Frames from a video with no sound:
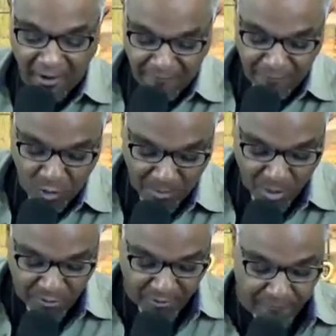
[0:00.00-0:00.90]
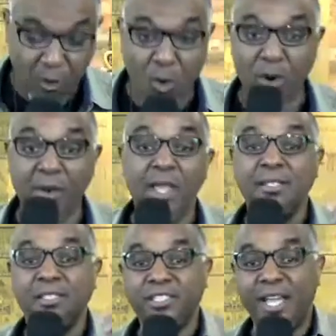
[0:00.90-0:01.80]
for moving forward.
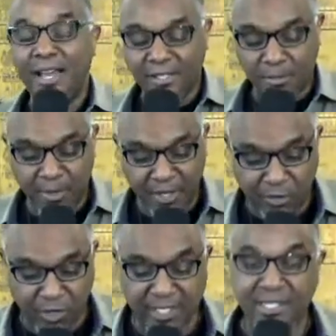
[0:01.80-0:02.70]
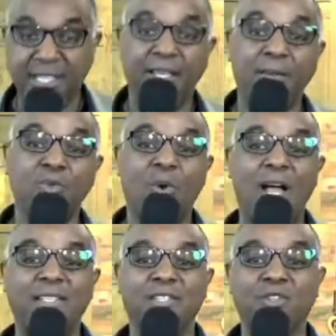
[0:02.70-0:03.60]
To shout out to Brother Chris Sims,
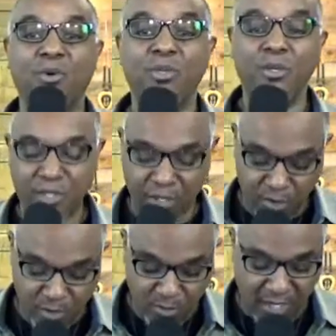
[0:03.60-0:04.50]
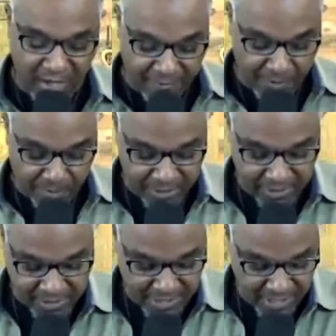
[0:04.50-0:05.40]
watching us on YouTube. Love you, Brother
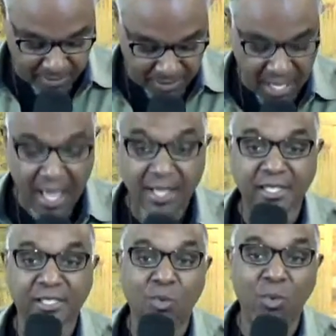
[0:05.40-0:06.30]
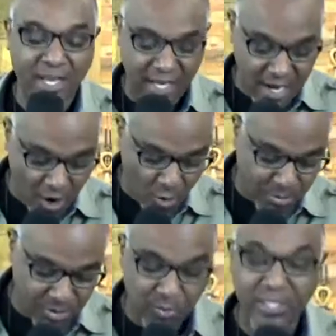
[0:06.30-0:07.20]
Sims. Sister Wendy
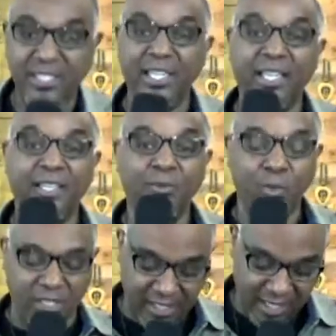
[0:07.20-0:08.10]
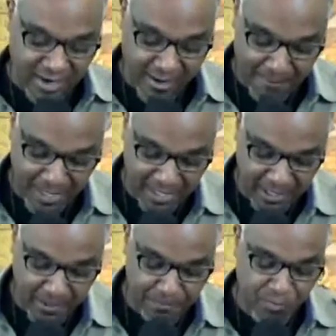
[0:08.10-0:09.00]
Nobles, we see you. We see you coming
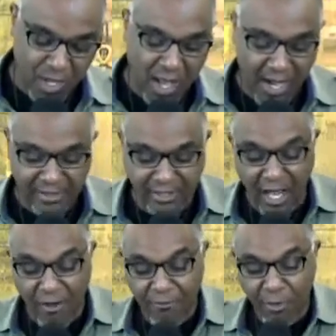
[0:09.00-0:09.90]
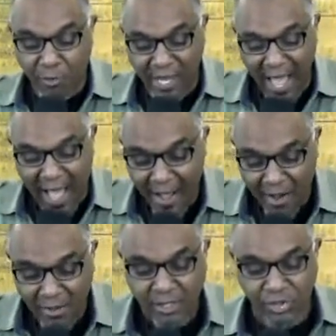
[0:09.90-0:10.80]
in. Soft for
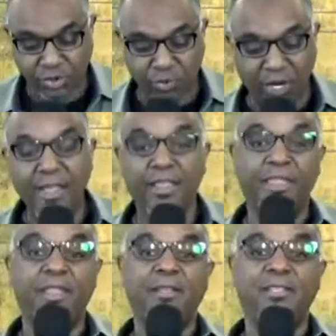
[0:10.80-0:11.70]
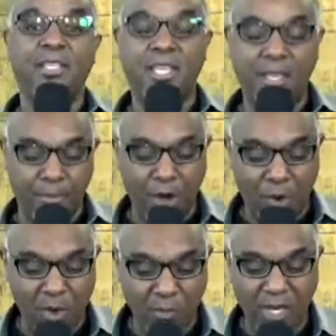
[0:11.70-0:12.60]
Real, strength to keep
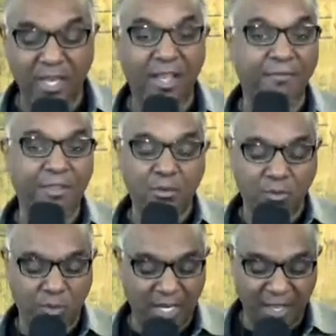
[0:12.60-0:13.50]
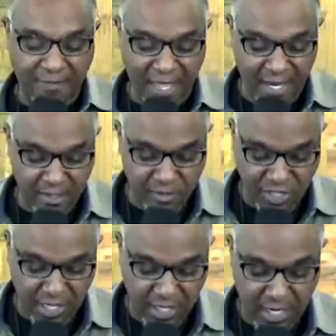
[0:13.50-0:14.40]
going. We love you. We love that
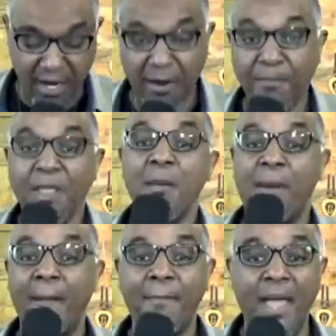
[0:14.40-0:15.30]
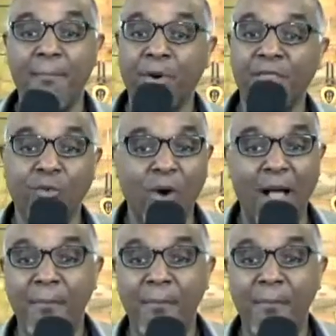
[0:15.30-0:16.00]
energy in there. My man, Brother Ra